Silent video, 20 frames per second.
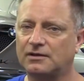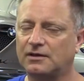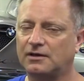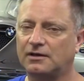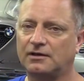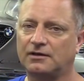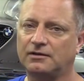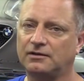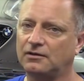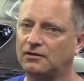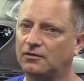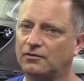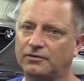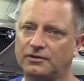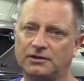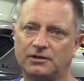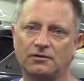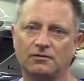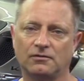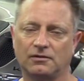The
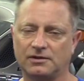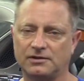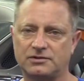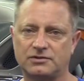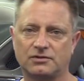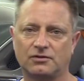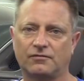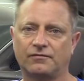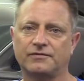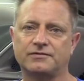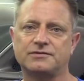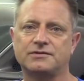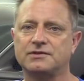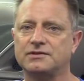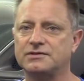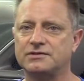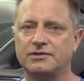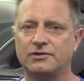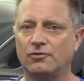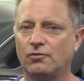yearly
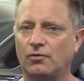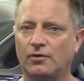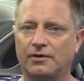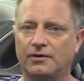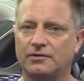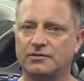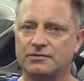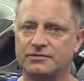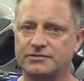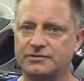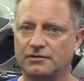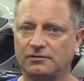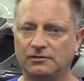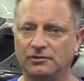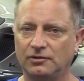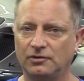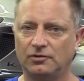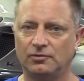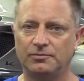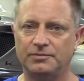services, the oils, the
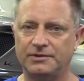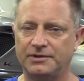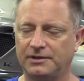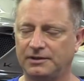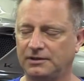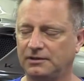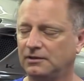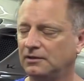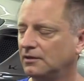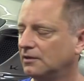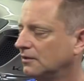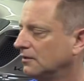lubes, the